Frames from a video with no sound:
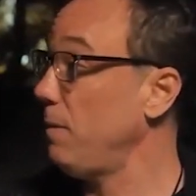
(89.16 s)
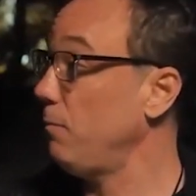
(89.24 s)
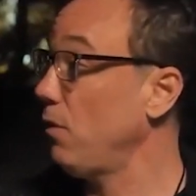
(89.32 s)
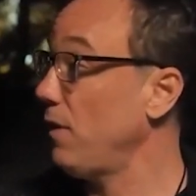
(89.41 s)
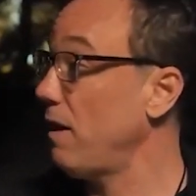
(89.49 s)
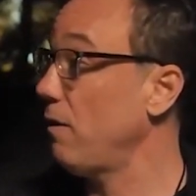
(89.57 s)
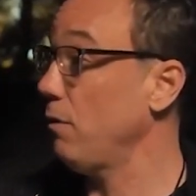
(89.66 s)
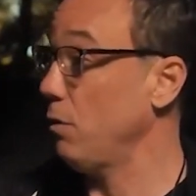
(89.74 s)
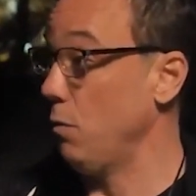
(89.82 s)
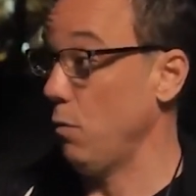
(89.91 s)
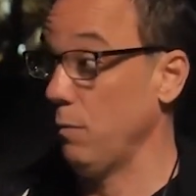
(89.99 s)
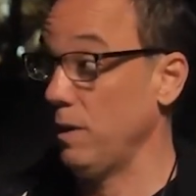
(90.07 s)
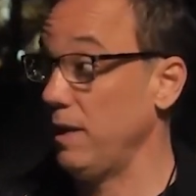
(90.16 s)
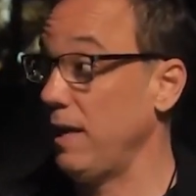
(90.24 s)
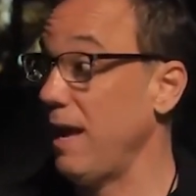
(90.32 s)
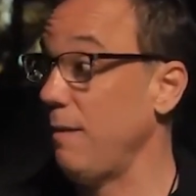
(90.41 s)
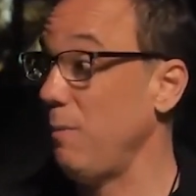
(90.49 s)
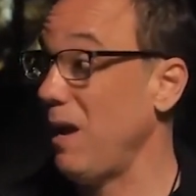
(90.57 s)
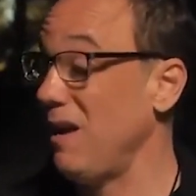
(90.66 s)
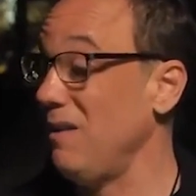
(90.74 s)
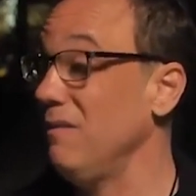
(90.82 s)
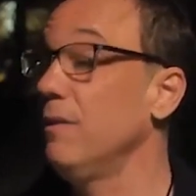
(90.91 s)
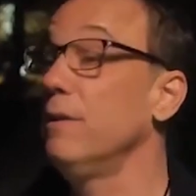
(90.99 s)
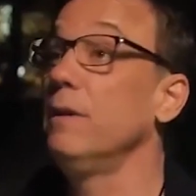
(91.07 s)
people there who were with the
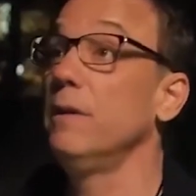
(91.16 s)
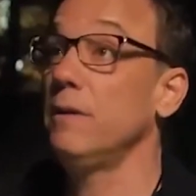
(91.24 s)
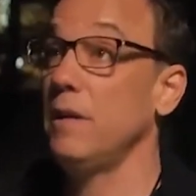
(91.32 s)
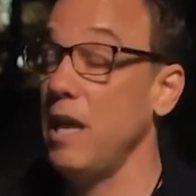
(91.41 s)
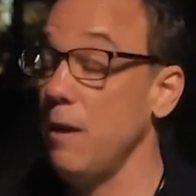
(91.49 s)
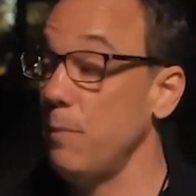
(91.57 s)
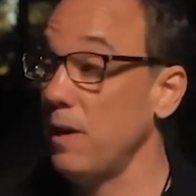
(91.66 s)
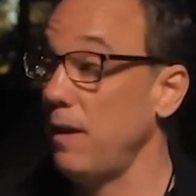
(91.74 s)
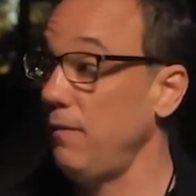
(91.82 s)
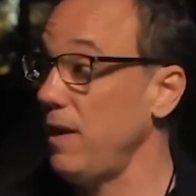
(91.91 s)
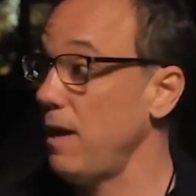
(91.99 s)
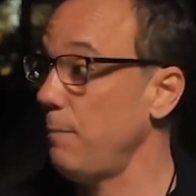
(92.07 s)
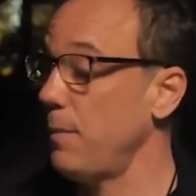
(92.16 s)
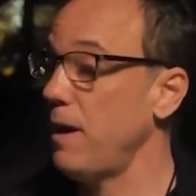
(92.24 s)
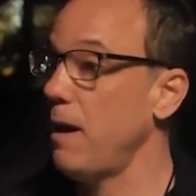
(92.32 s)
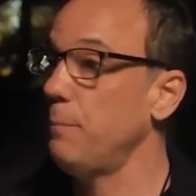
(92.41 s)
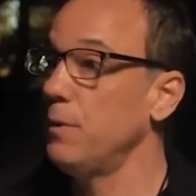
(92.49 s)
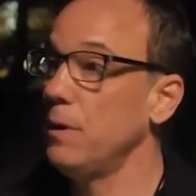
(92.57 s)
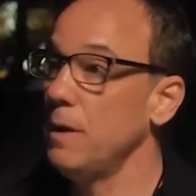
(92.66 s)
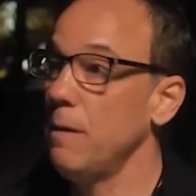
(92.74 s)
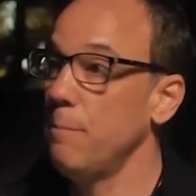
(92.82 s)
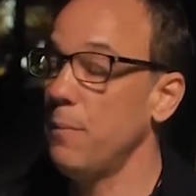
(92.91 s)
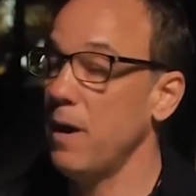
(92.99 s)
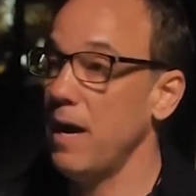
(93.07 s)
campaign to keep it on the up and up.
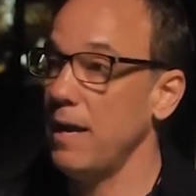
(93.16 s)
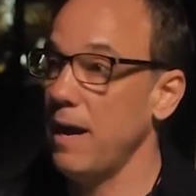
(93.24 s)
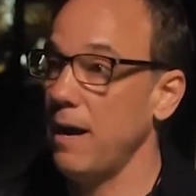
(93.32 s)
But